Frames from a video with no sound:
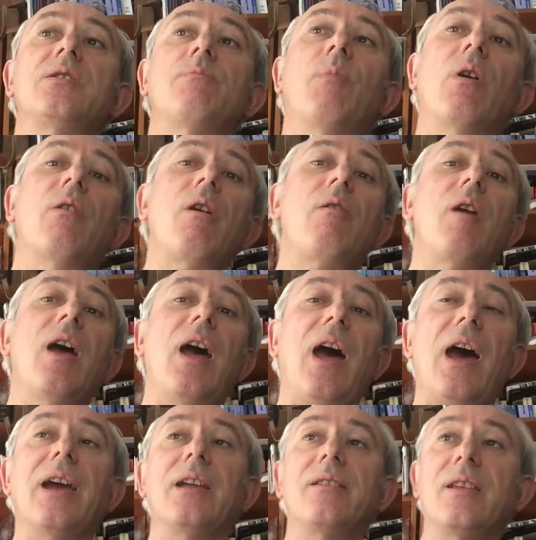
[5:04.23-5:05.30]
tomorrow,
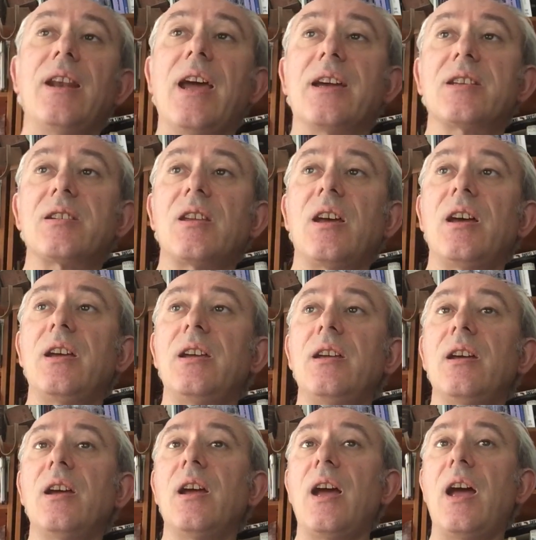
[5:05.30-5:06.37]
8 the next day,
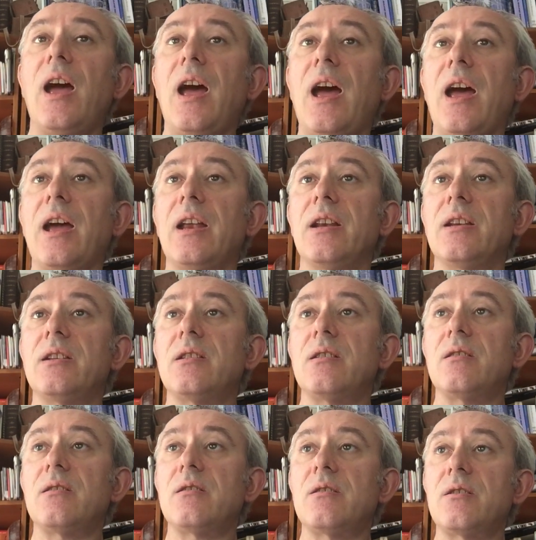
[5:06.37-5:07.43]
and
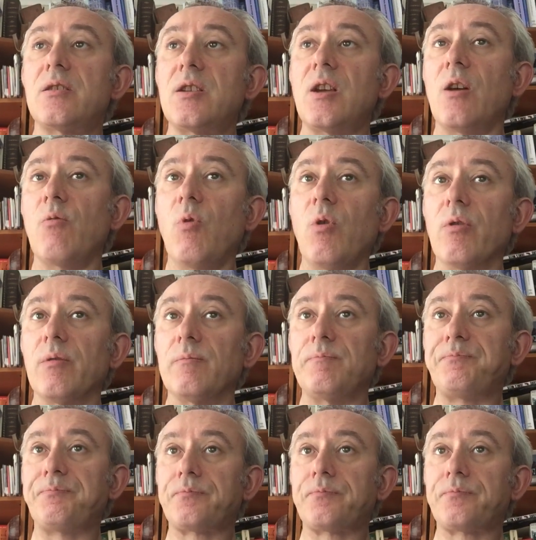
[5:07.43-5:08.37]
so on.